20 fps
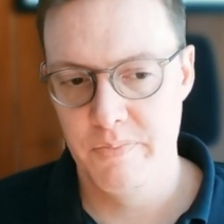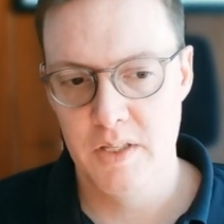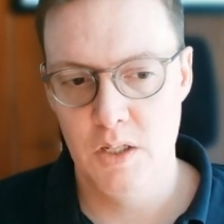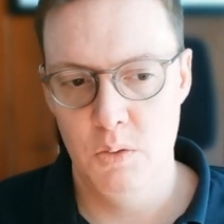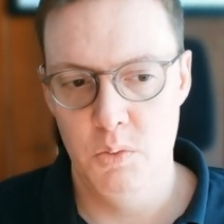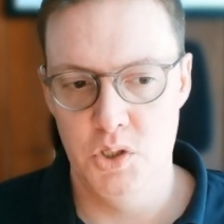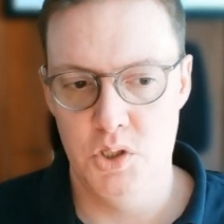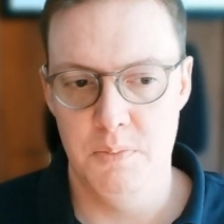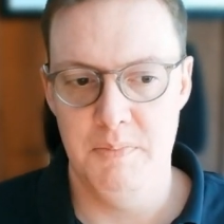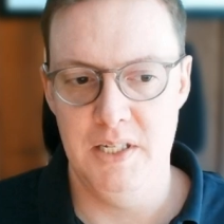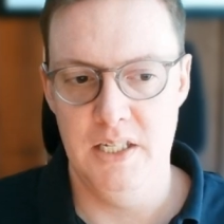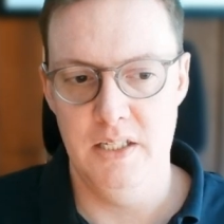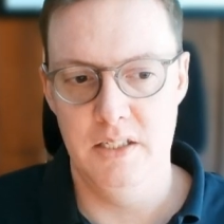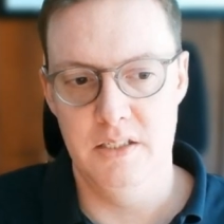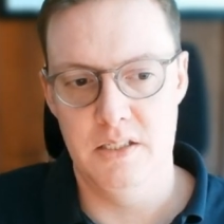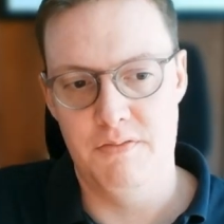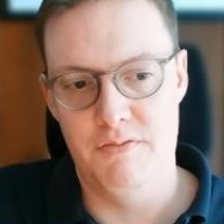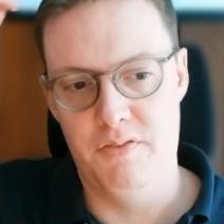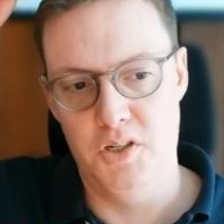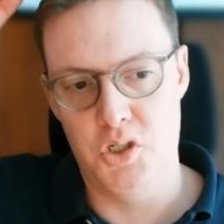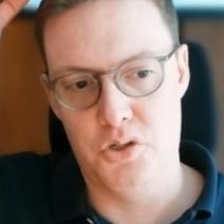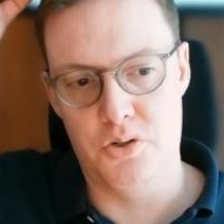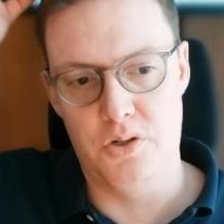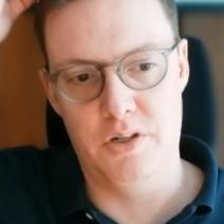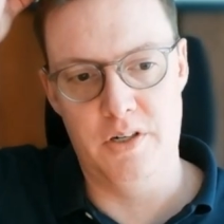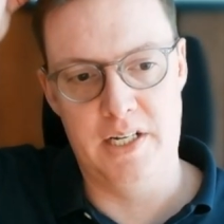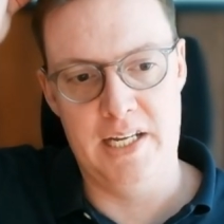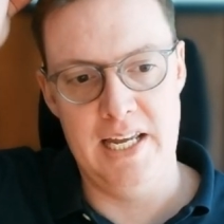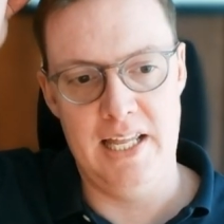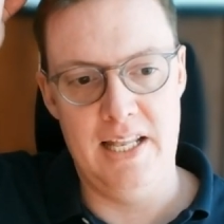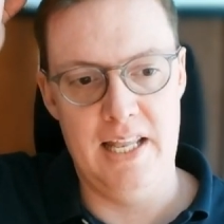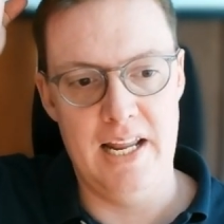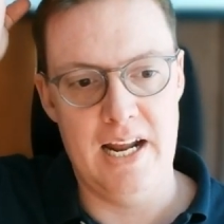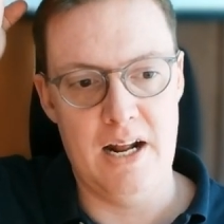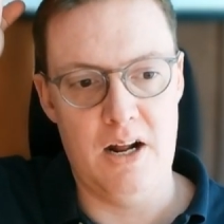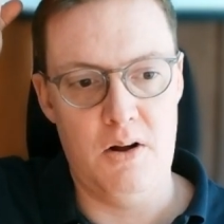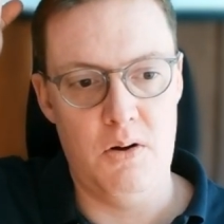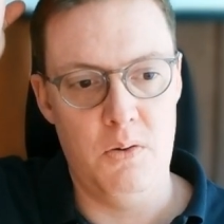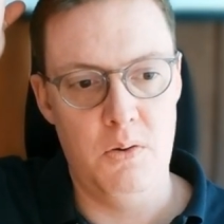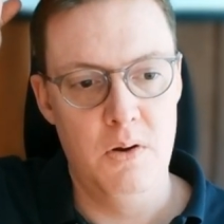which means Fischer can
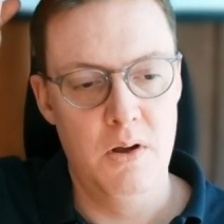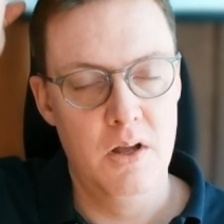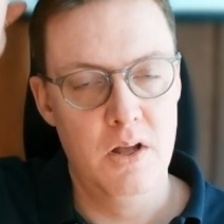now